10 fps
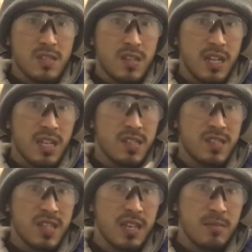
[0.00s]
like
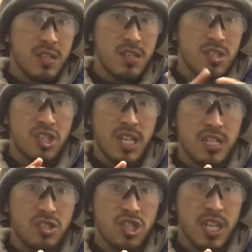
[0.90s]
SEMA,
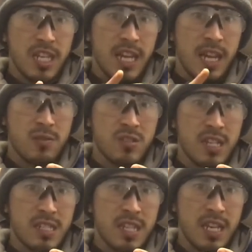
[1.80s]
G&G,
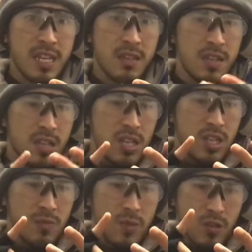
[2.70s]
LCT,
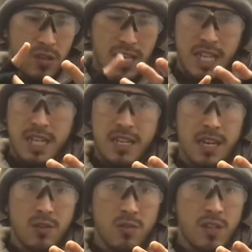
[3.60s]
you've got
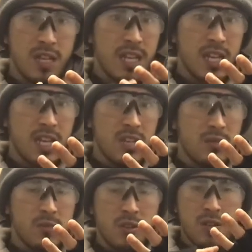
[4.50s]
ENL, you've
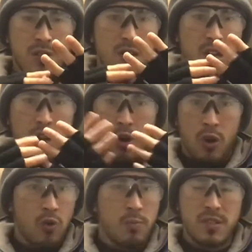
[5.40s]
got a
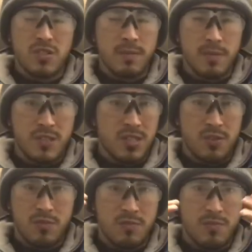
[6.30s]
whole bunch of others,
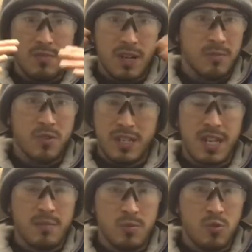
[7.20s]
so I'm not going to
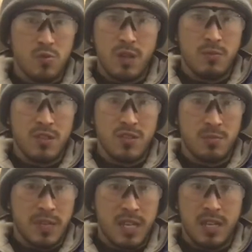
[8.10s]
name them all, otherwise I'll
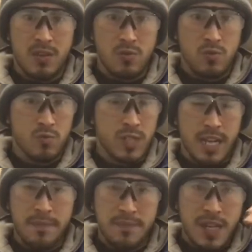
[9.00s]
be here all
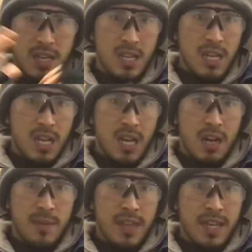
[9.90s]
day.
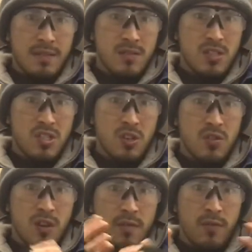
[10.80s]
Other than that, so you've
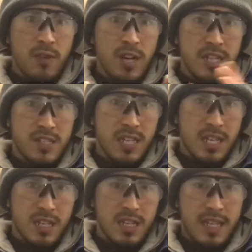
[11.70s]
got a variety.
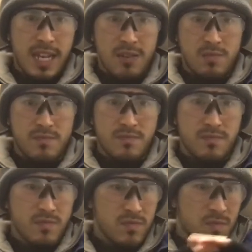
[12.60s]
Now,
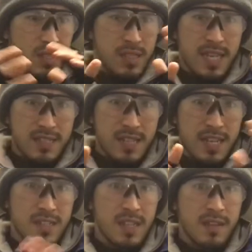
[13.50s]
that's the next thing,